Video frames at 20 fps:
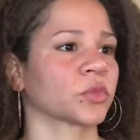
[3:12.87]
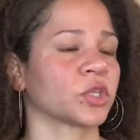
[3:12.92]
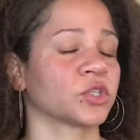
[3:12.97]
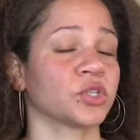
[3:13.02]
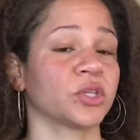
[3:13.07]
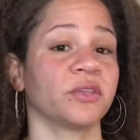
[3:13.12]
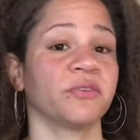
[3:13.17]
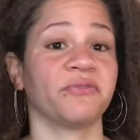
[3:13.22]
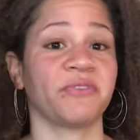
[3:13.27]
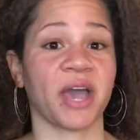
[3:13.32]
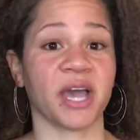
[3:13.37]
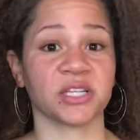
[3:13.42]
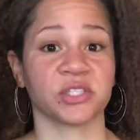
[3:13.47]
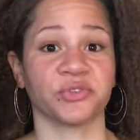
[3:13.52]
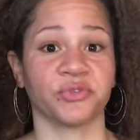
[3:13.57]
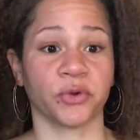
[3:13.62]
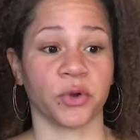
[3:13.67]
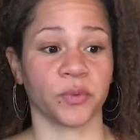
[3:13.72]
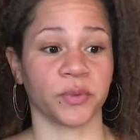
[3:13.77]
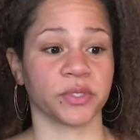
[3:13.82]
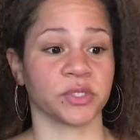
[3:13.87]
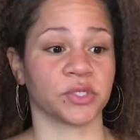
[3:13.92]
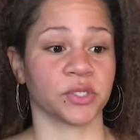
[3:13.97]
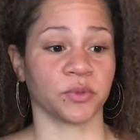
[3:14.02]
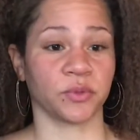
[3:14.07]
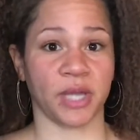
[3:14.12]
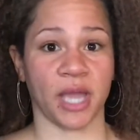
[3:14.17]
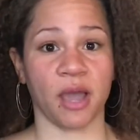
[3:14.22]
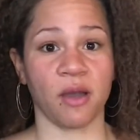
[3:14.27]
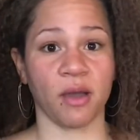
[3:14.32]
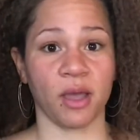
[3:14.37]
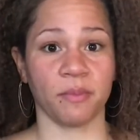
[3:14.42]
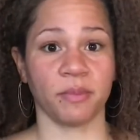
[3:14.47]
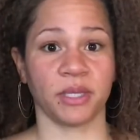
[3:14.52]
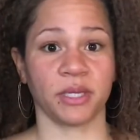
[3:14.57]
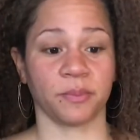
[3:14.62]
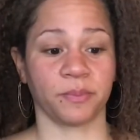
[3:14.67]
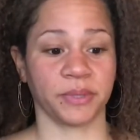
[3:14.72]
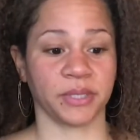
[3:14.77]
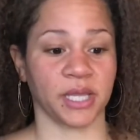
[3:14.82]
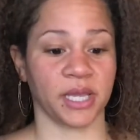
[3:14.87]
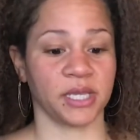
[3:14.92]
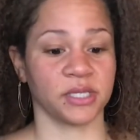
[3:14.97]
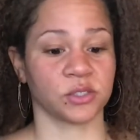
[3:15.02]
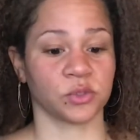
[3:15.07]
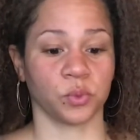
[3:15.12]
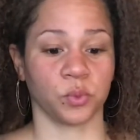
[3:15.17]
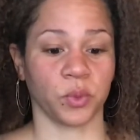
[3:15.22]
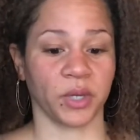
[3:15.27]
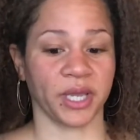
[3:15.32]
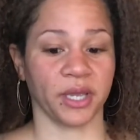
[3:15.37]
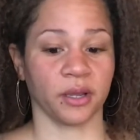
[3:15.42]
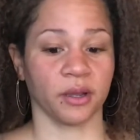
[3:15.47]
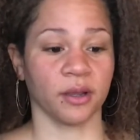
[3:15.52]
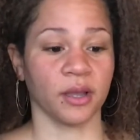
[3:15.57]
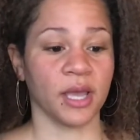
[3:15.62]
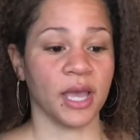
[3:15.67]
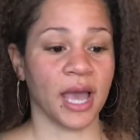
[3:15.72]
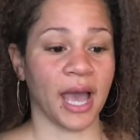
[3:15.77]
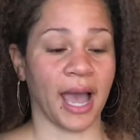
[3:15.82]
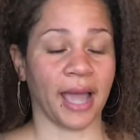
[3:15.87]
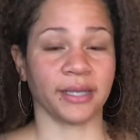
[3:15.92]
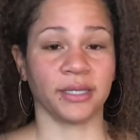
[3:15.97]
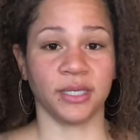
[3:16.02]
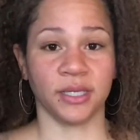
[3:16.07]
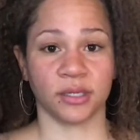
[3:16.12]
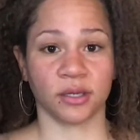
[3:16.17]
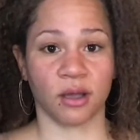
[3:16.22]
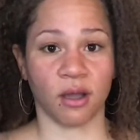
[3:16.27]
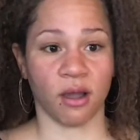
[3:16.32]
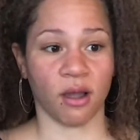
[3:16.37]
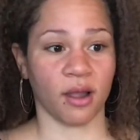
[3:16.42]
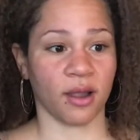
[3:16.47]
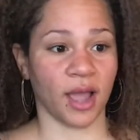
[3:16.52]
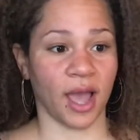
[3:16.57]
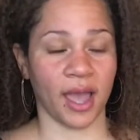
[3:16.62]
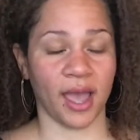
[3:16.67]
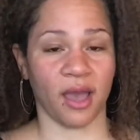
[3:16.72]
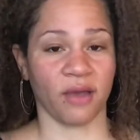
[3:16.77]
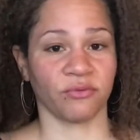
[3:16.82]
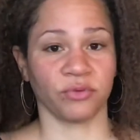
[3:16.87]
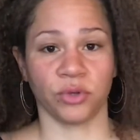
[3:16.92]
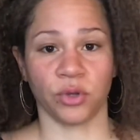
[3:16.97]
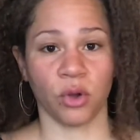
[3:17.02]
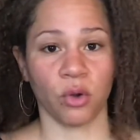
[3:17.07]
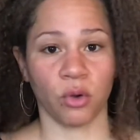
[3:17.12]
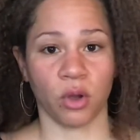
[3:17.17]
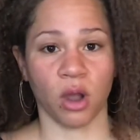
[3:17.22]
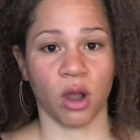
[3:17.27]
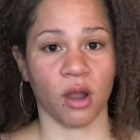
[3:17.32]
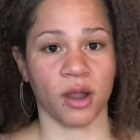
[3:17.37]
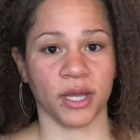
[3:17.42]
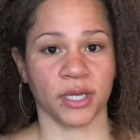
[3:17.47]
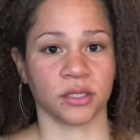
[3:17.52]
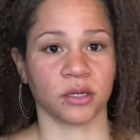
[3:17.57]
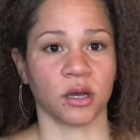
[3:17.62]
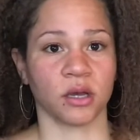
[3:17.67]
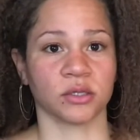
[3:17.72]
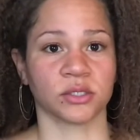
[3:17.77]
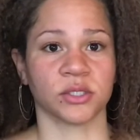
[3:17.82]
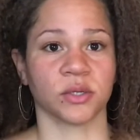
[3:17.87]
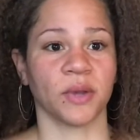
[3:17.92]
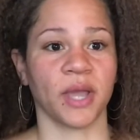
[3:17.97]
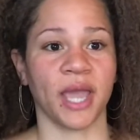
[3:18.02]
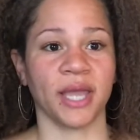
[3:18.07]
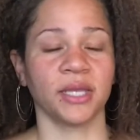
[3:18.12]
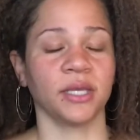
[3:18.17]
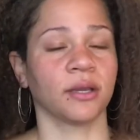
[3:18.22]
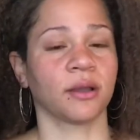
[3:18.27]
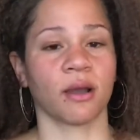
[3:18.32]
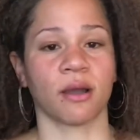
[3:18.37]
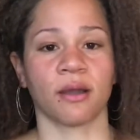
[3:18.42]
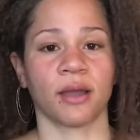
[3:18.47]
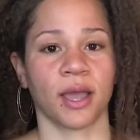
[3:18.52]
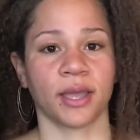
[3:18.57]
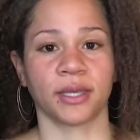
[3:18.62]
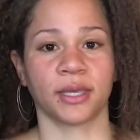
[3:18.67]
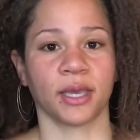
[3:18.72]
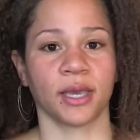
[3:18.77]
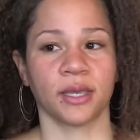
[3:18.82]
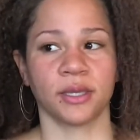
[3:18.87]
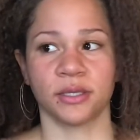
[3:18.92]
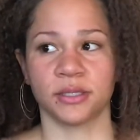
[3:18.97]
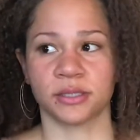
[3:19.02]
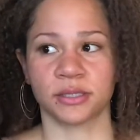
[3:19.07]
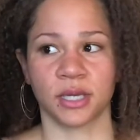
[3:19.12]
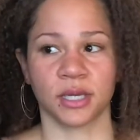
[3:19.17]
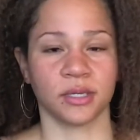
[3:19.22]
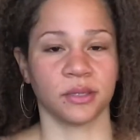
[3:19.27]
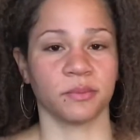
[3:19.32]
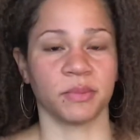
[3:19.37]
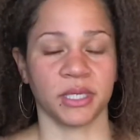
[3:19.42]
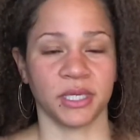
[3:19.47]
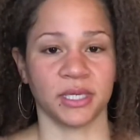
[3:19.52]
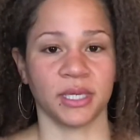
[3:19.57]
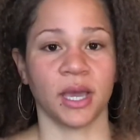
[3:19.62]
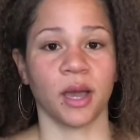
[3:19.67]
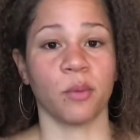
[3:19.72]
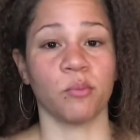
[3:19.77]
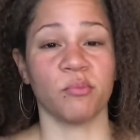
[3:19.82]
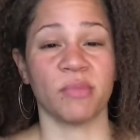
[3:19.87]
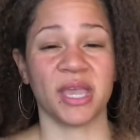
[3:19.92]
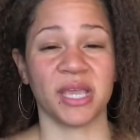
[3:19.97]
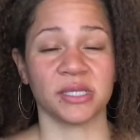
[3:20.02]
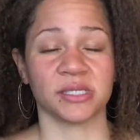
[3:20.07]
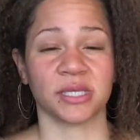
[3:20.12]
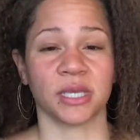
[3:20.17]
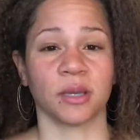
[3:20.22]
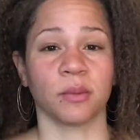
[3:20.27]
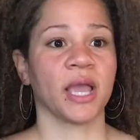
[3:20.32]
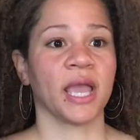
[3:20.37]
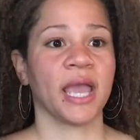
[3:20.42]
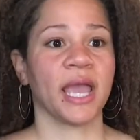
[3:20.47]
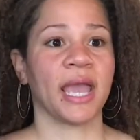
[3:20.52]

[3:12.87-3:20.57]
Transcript: So then fast forward, so now I'm in a place where I need a car. I have no car at all. So any car I get is gonna be amazing.